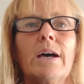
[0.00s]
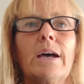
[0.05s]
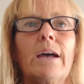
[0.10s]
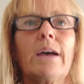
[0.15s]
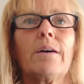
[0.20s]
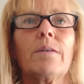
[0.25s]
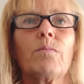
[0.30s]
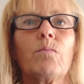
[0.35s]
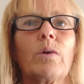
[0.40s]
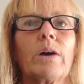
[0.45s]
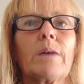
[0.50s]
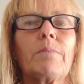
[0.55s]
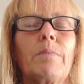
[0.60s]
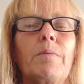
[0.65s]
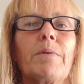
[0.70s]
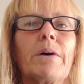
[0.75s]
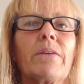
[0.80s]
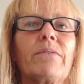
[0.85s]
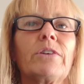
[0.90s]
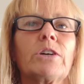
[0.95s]
and one can be
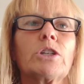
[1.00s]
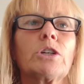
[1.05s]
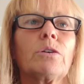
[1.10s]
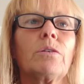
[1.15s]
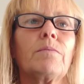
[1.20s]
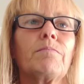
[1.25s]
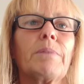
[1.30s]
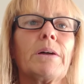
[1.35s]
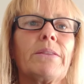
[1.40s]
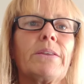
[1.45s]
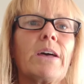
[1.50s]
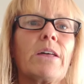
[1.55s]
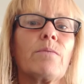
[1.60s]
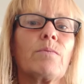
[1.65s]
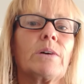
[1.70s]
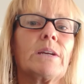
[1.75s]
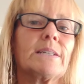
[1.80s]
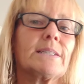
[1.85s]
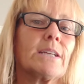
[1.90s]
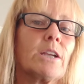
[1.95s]
beneficial but the other
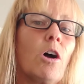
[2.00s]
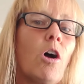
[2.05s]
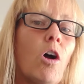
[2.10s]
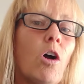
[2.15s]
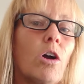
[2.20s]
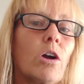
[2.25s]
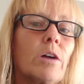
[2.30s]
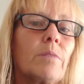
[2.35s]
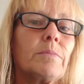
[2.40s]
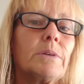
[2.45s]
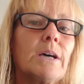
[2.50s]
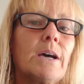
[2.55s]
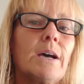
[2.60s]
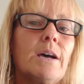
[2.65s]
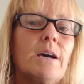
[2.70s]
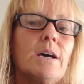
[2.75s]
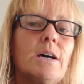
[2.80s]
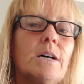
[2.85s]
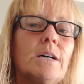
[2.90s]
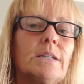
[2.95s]
one isn't harmed
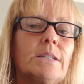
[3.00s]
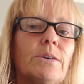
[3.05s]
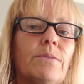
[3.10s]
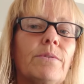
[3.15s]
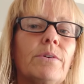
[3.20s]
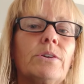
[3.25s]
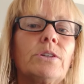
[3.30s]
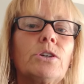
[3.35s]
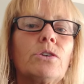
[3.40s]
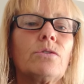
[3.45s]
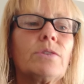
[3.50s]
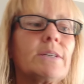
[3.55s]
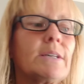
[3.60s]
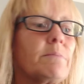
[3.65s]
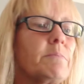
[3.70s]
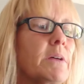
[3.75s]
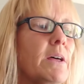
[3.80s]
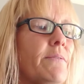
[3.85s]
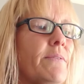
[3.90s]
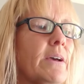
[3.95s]
so those are
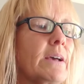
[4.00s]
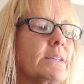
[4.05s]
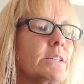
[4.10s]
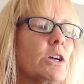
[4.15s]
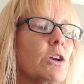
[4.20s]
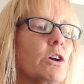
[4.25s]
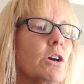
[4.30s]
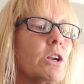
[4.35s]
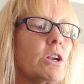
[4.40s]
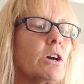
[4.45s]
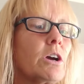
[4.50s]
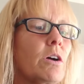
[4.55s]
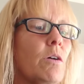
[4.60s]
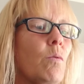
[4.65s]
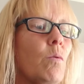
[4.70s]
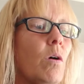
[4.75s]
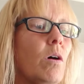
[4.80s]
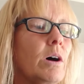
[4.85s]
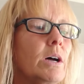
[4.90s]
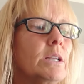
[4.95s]
some of the things that are going to
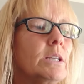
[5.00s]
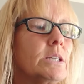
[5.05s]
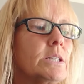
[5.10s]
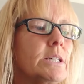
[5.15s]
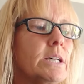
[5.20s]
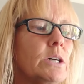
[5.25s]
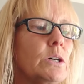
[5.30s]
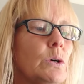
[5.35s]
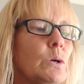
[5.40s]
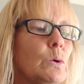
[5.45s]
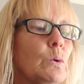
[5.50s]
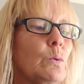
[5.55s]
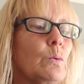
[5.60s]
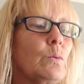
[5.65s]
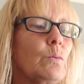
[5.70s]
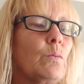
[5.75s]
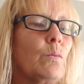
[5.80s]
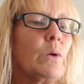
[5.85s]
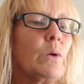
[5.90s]
go on so